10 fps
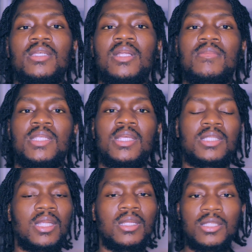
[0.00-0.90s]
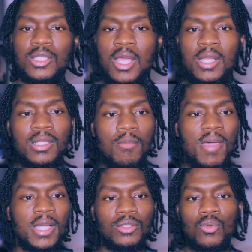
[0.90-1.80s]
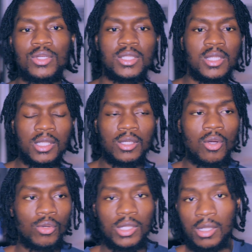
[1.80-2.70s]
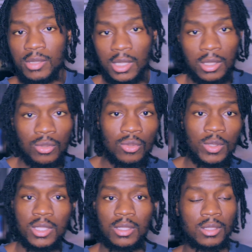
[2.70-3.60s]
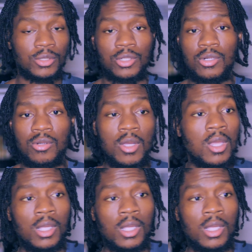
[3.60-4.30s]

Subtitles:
You know what I'm saying? Instead of this, the back door sneaky. Oh, you know what I'm saying? You know what? That's your girl.